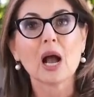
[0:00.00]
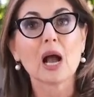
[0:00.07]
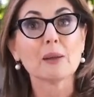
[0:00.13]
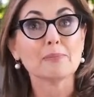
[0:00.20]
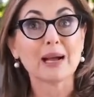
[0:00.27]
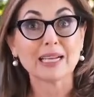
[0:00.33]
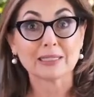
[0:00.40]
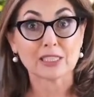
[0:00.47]
I
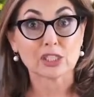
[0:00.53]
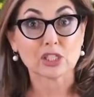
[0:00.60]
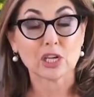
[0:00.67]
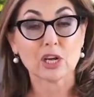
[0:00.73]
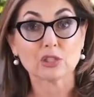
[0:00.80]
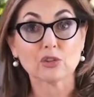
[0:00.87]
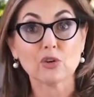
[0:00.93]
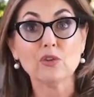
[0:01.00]
might
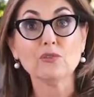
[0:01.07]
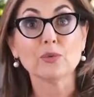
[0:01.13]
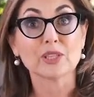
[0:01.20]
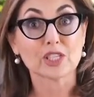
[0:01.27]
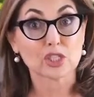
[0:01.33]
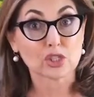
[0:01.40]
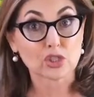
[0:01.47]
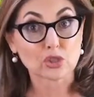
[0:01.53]
start off with
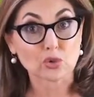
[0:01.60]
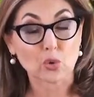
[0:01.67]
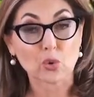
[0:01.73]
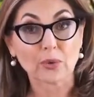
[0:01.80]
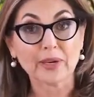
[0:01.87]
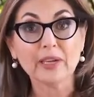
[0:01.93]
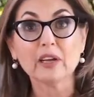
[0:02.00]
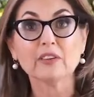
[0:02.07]
a
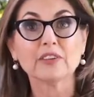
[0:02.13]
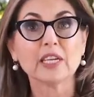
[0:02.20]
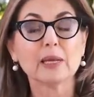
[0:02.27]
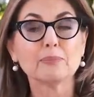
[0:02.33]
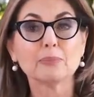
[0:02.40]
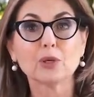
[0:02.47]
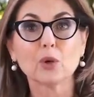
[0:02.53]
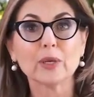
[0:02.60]
story of an
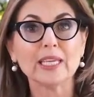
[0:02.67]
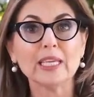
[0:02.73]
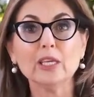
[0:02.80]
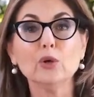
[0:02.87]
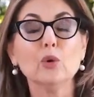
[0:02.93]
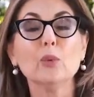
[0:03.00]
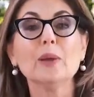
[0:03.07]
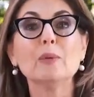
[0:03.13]
employee
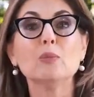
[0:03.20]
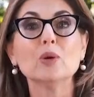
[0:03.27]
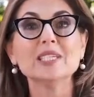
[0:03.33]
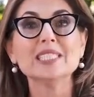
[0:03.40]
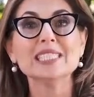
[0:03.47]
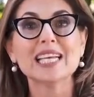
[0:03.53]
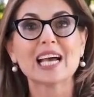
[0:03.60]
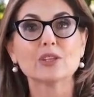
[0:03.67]
who we
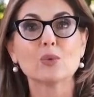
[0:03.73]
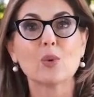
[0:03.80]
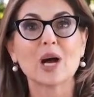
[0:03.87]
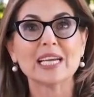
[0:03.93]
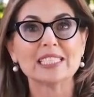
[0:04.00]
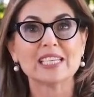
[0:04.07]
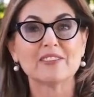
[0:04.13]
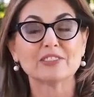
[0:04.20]
wouldn't
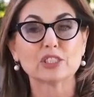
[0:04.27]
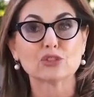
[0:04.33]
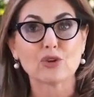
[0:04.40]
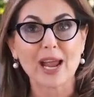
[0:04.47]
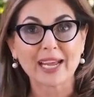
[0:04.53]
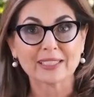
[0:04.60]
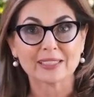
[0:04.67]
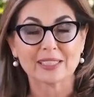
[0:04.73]
otherwise have
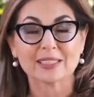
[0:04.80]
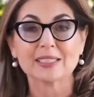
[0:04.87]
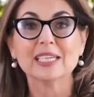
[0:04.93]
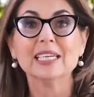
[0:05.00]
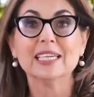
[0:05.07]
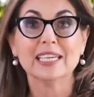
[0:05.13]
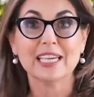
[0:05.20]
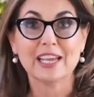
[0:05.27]
attracted
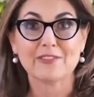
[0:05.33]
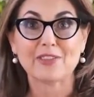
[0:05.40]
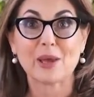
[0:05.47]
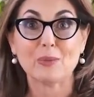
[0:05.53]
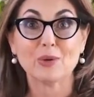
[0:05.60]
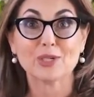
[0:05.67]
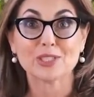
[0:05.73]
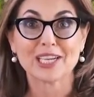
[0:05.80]
if they
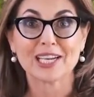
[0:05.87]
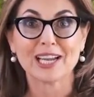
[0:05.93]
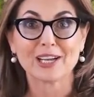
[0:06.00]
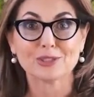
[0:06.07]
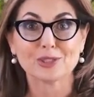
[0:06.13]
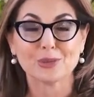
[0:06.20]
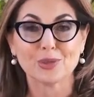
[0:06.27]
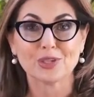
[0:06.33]
weren't
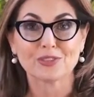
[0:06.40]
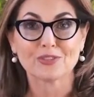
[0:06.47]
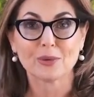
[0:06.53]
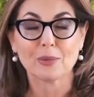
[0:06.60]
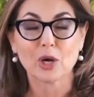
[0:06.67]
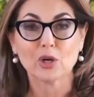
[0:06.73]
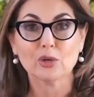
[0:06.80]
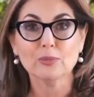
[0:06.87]
allowed to work from
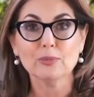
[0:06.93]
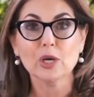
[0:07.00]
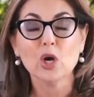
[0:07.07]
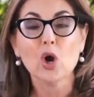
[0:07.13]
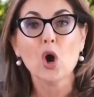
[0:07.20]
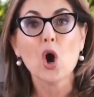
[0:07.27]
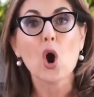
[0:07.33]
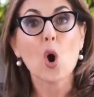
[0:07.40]
home.
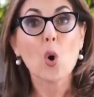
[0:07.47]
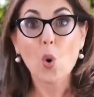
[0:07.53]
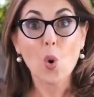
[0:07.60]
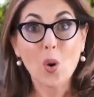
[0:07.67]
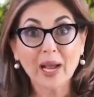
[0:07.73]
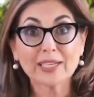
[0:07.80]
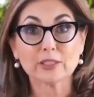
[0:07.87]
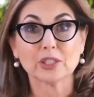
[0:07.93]

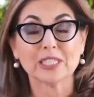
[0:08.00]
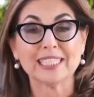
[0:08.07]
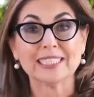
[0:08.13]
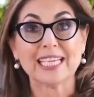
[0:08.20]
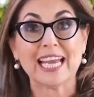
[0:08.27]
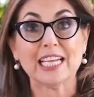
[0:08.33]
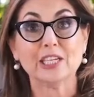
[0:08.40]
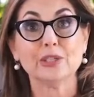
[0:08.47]
Or I could
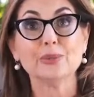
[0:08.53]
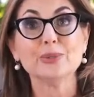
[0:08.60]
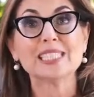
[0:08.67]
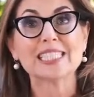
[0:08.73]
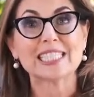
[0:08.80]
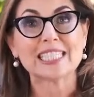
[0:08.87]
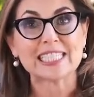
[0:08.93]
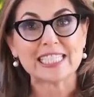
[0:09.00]
tell you
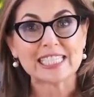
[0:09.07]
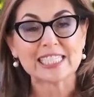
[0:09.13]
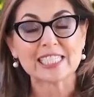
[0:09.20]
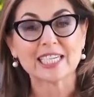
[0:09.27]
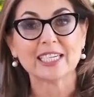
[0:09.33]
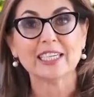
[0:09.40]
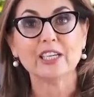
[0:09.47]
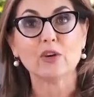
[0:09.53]

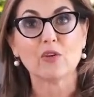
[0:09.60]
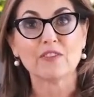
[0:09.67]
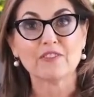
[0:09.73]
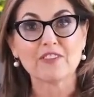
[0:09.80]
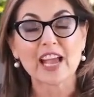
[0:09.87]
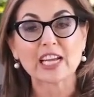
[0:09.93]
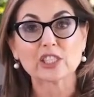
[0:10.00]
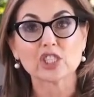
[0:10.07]
statistically or
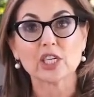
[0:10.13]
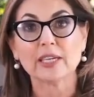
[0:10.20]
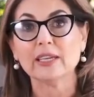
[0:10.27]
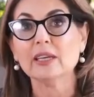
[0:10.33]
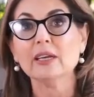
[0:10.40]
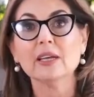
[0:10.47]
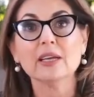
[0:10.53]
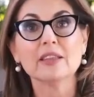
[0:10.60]
factually
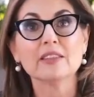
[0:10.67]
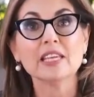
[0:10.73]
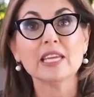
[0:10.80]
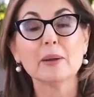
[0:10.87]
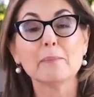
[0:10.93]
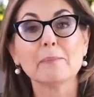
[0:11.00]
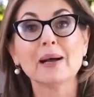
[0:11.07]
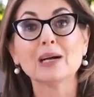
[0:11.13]
the
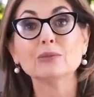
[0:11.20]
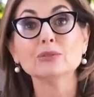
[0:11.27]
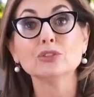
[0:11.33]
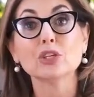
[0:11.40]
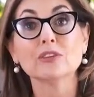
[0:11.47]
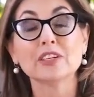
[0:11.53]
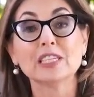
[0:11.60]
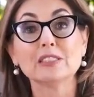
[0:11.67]
amount
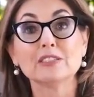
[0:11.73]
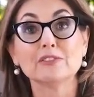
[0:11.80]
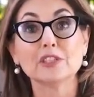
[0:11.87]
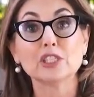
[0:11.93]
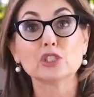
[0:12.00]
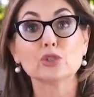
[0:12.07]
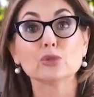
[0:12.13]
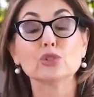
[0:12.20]
of
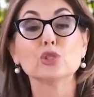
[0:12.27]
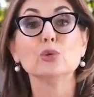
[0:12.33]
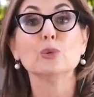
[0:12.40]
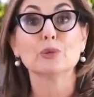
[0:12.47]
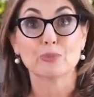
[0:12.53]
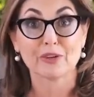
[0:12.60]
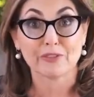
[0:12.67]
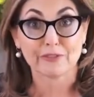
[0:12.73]
individuals who
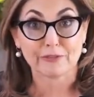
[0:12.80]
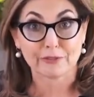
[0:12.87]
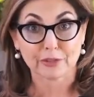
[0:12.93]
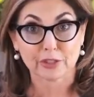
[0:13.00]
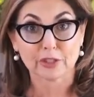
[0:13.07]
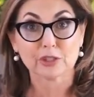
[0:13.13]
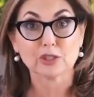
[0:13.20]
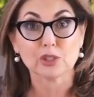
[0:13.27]
would
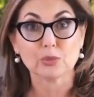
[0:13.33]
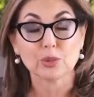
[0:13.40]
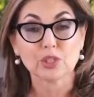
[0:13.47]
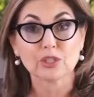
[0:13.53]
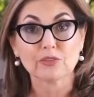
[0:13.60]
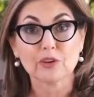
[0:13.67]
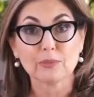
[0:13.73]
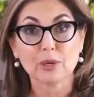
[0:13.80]
prefer to
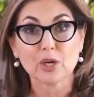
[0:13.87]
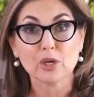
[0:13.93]
work from